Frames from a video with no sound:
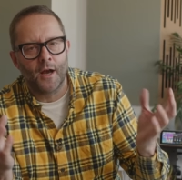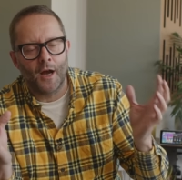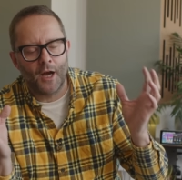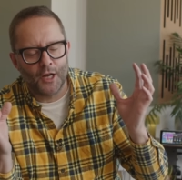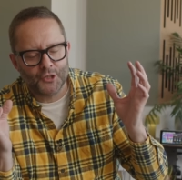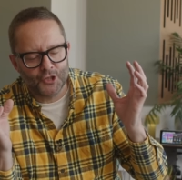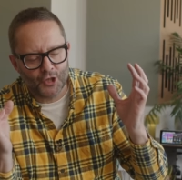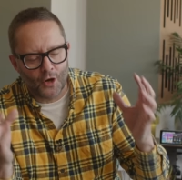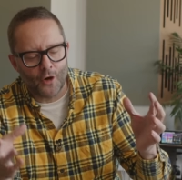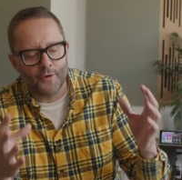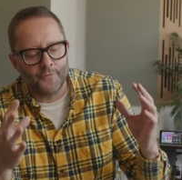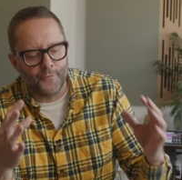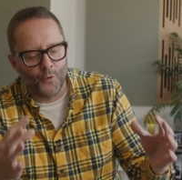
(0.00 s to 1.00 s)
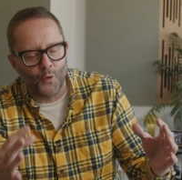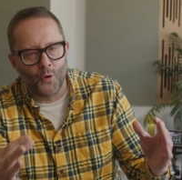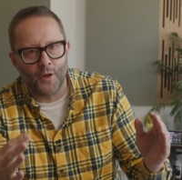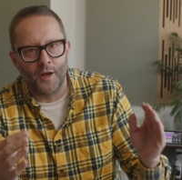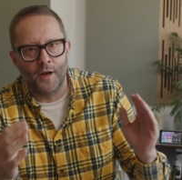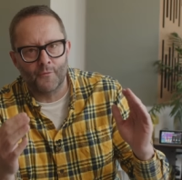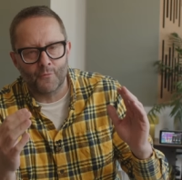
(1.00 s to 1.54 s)
are chock
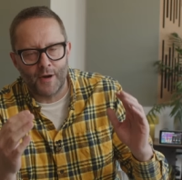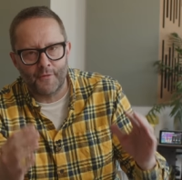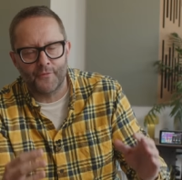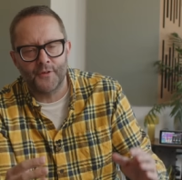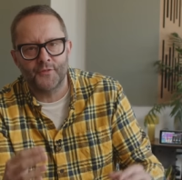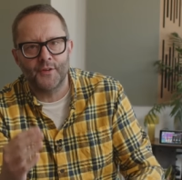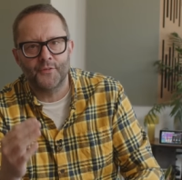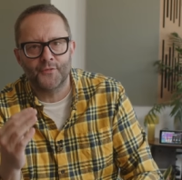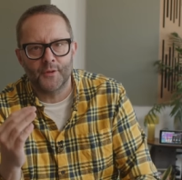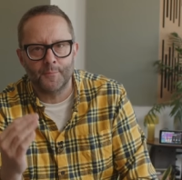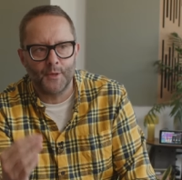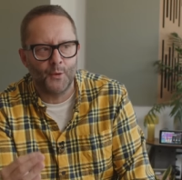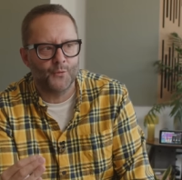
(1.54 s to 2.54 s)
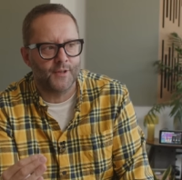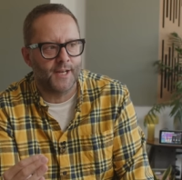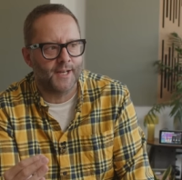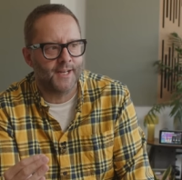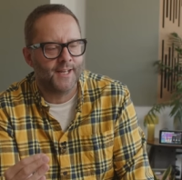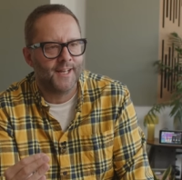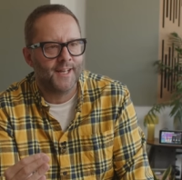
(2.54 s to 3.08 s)
full of references to
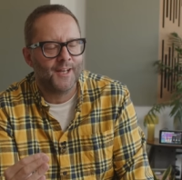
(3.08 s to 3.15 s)
music,